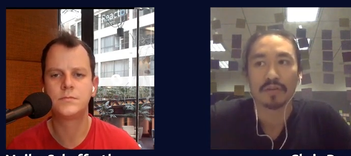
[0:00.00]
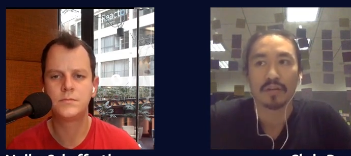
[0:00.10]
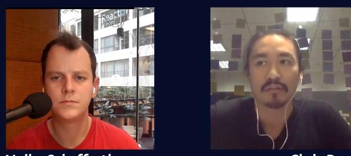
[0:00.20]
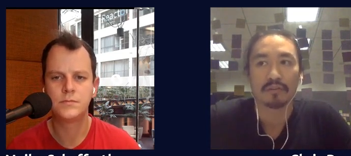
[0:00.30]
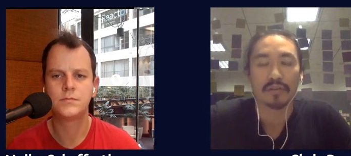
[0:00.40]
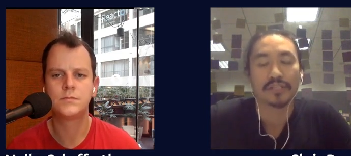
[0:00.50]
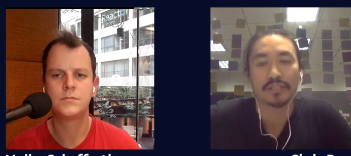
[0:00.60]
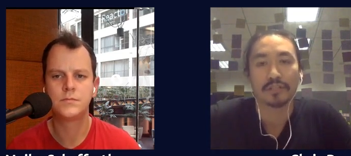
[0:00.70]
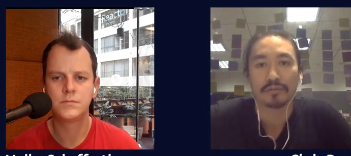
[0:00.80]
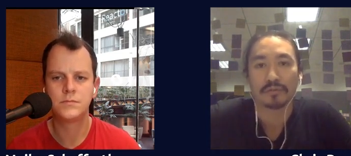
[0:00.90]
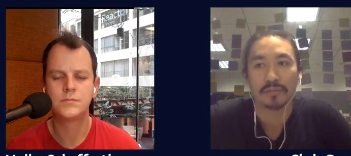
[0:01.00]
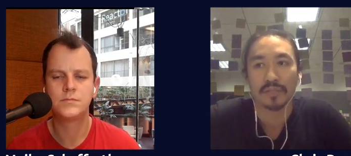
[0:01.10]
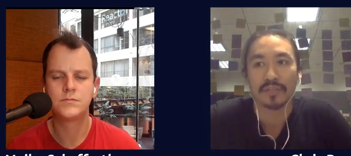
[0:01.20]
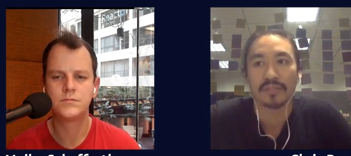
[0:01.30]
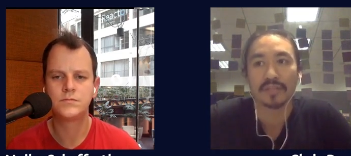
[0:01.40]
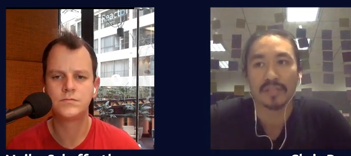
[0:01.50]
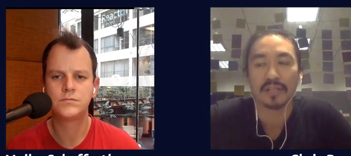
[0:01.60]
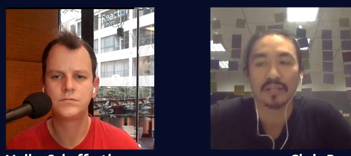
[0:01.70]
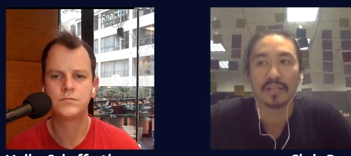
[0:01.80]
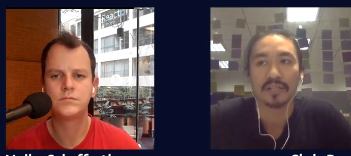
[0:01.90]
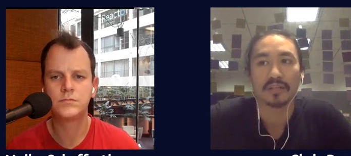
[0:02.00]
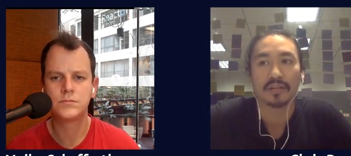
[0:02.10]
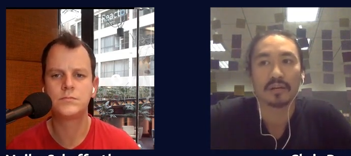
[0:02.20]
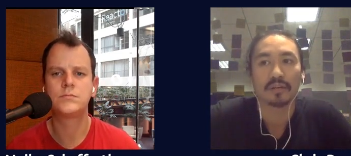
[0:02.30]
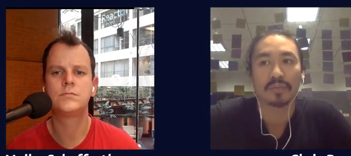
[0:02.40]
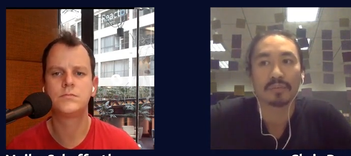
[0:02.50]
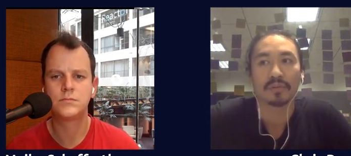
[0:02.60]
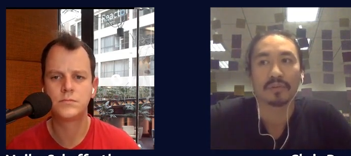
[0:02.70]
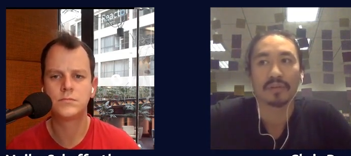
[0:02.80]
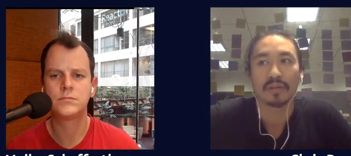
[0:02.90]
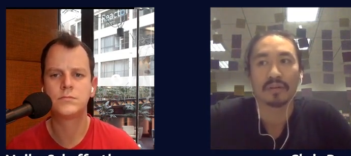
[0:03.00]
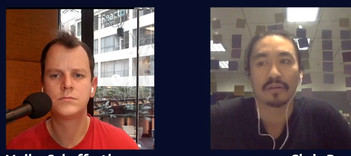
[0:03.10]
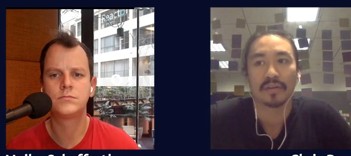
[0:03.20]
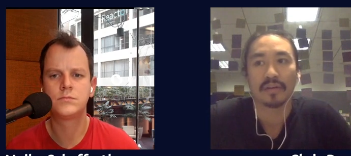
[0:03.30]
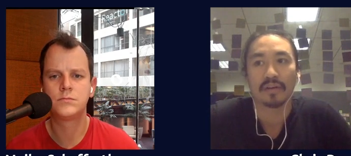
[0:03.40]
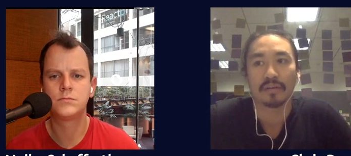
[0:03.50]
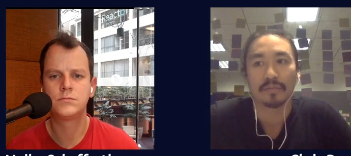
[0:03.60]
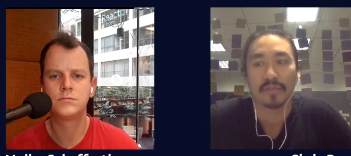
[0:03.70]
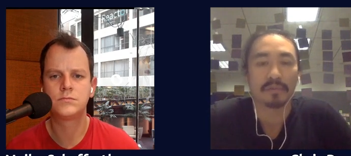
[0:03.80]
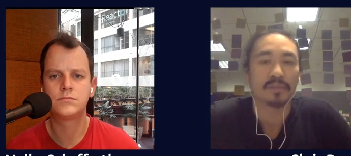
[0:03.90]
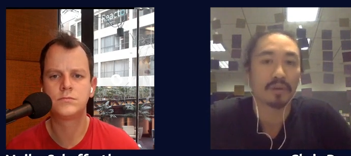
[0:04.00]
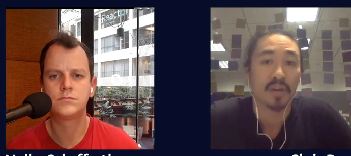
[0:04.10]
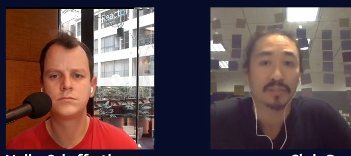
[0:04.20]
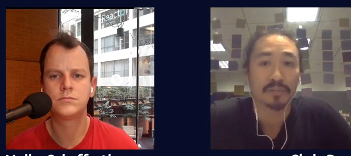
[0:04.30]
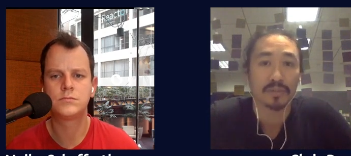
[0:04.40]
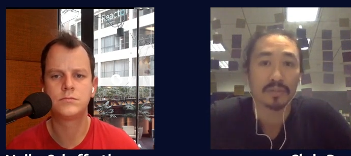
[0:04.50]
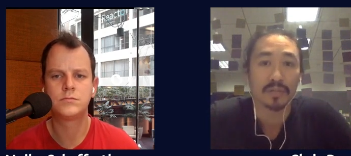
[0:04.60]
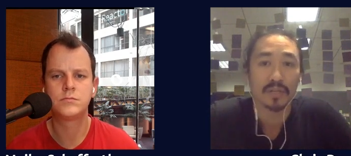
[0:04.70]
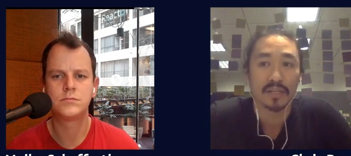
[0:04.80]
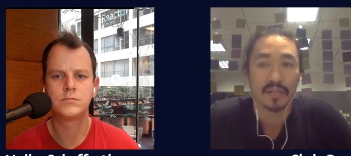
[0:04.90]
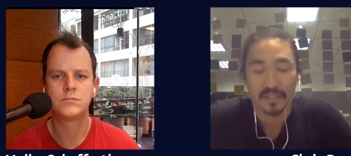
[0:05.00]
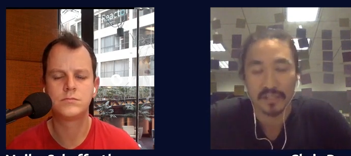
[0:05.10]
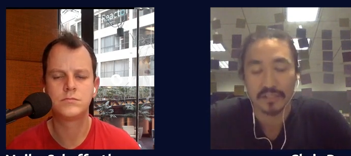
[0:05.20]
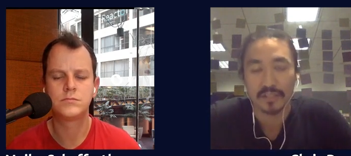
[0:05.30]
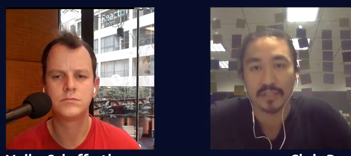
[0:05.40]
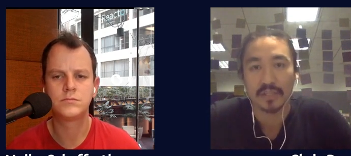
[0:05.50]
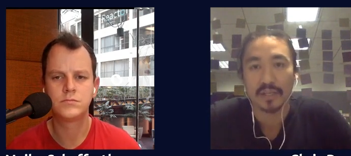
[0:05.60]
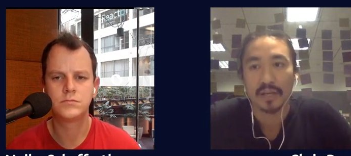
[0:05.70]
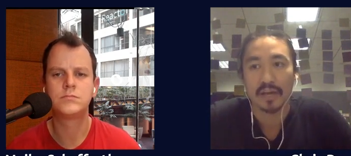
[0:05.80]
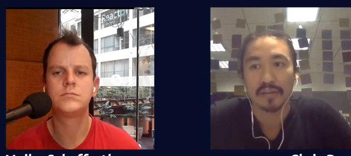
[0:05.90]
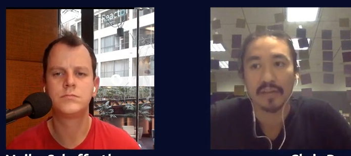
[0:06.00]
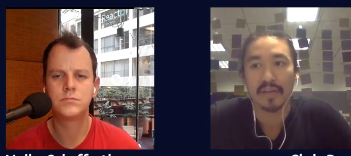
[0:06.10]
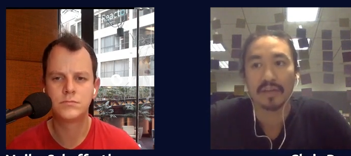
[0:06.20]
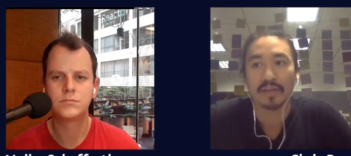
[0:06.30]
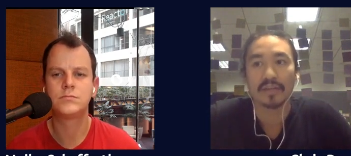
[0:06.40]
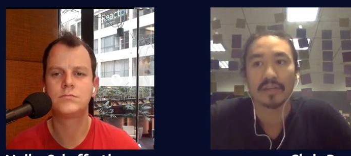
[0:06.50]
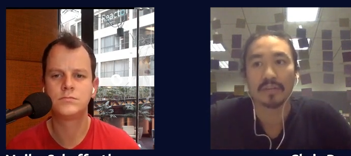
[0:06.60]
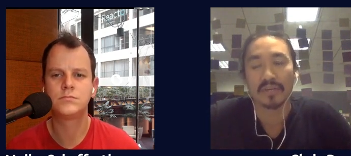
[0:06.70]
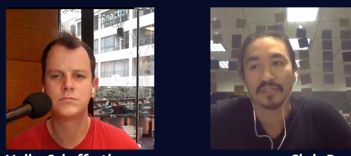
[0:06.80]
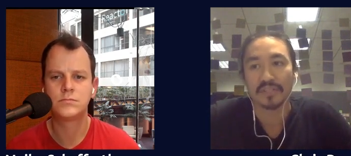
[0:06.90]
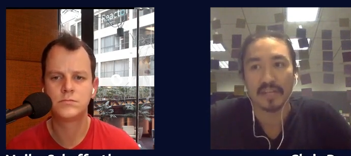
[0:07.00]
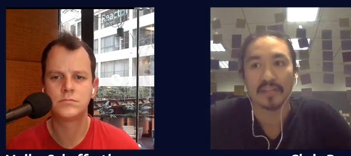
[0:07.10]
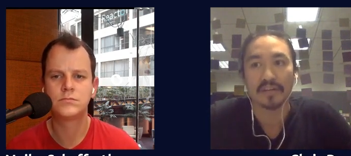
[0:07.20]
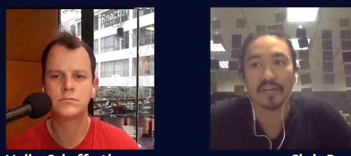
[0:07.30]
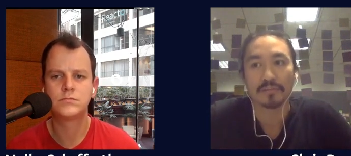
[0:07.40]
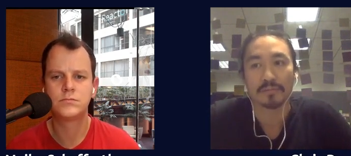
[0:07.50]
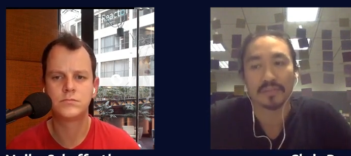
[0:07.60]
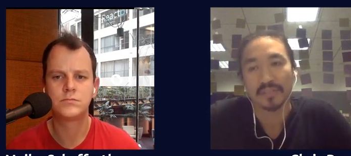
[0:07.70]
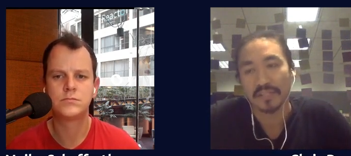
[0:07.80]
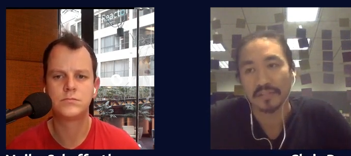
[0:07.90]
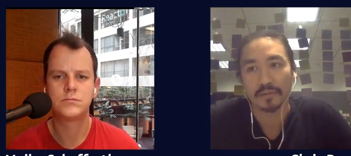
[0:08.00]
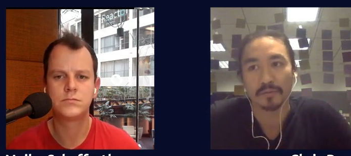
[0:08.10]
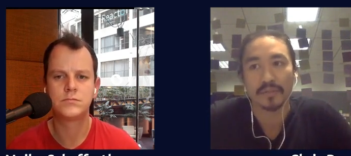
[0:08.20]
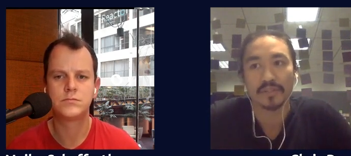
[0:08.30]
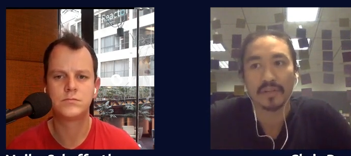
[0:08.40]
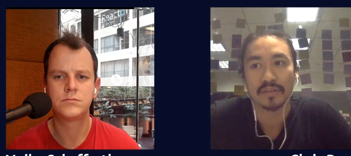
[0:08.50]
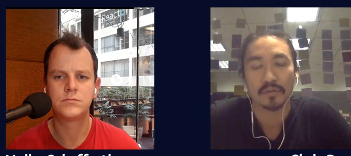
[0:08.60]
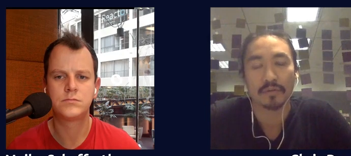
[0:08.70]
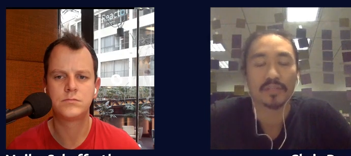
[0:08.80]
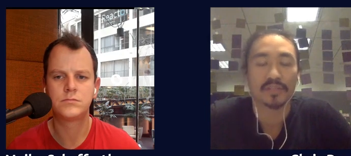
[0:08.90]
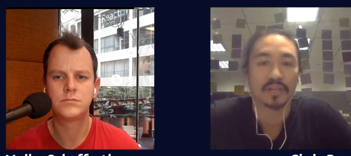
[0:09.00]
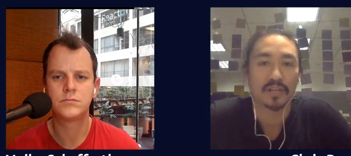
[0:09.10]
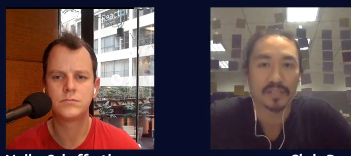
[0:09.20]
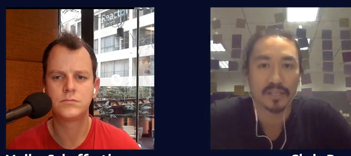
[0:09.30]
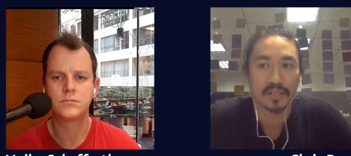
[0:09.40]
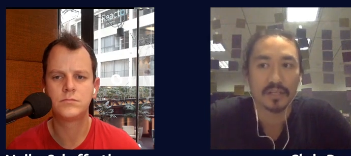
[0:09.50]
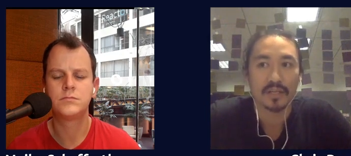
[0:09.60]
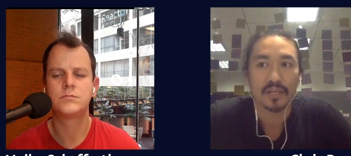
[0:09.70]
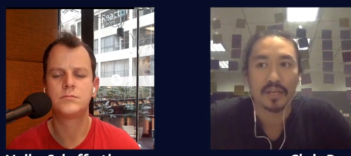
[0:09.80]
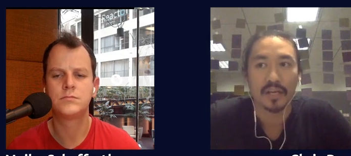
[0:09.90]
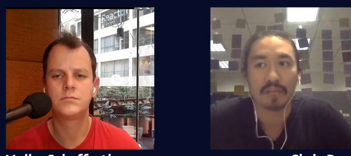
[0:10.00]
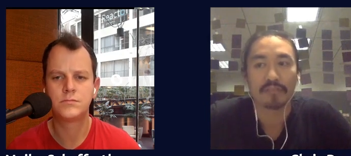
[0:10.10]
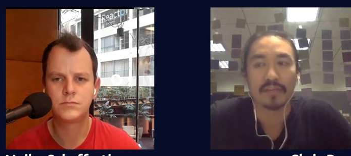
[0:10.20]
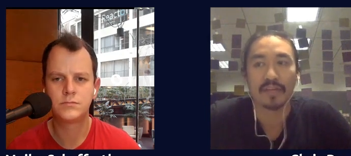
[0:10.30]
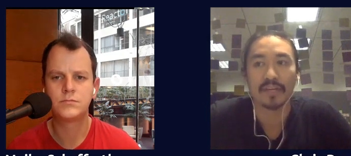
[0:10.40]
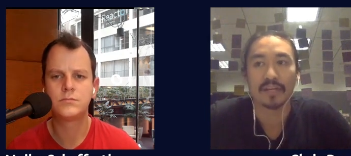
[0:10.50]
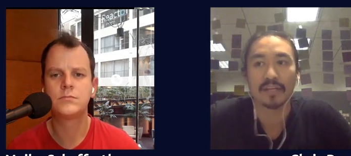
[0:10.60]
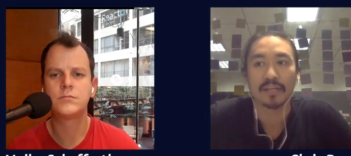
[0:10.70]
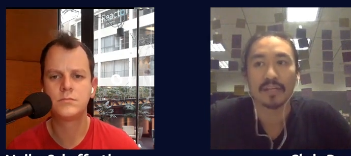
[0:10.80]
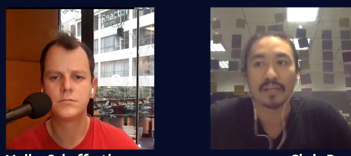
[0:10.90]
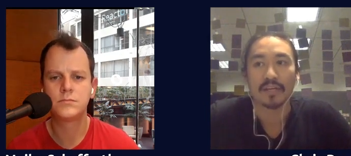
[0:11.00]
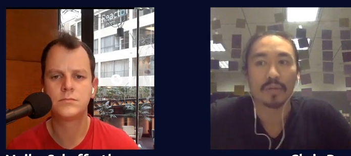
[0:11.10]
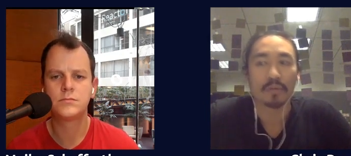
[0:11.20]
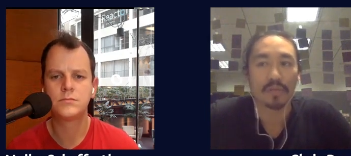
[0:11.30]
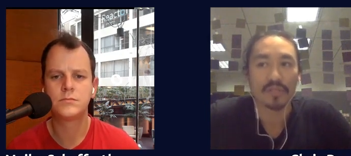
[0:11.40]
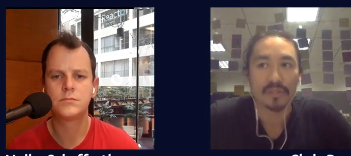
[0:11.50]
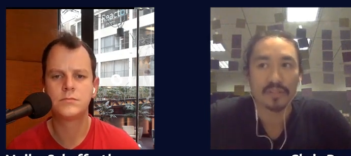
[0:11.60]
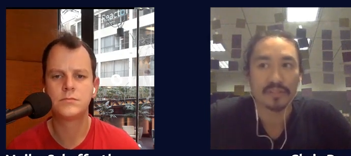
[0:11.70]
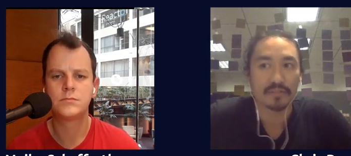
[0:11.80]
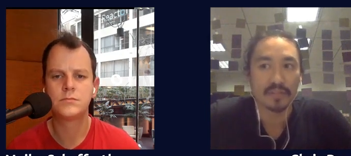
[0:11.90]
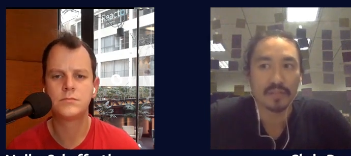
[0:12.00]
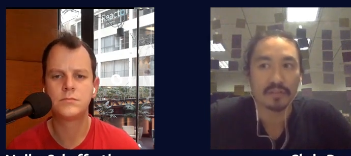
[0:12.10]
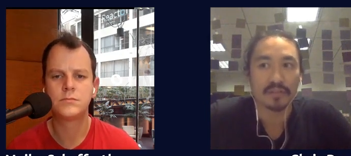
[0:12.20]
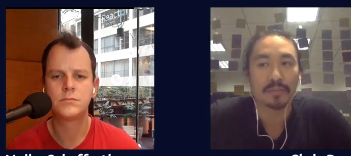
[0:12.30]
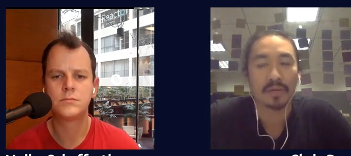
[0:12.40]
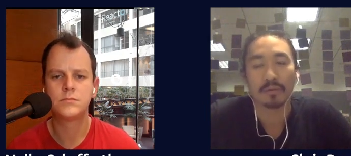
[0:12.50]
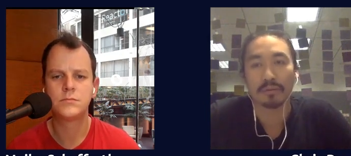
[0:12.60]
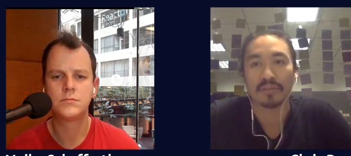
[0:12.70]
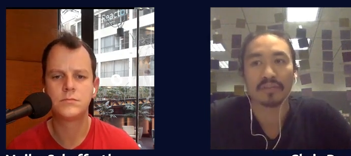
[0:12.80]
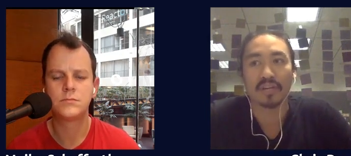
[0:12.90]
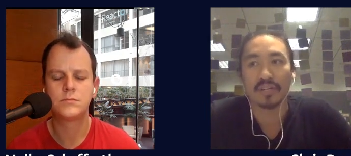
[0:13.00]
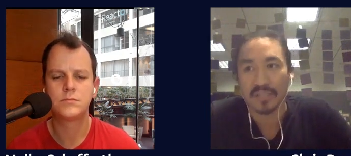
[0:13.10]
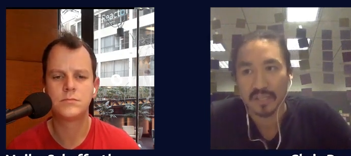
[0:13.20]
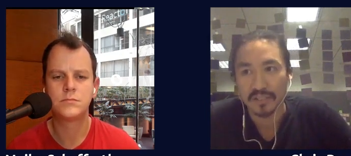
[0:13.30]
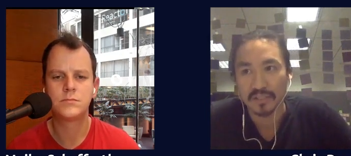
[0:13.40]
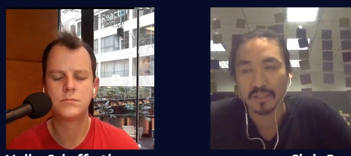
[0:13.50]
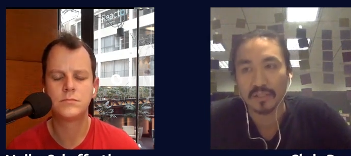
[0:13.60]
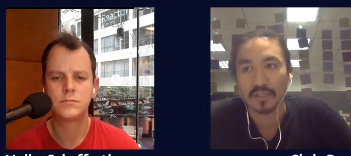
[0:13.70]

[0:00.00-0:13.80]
Speaker 1: very very skewed because the data collected are all people that that came into a hospital, got tested, and then basically stayed in the hospital because that's the only reason that there is a lot of data. If they it wasn't severe, they probably wouldn't have gotten tested.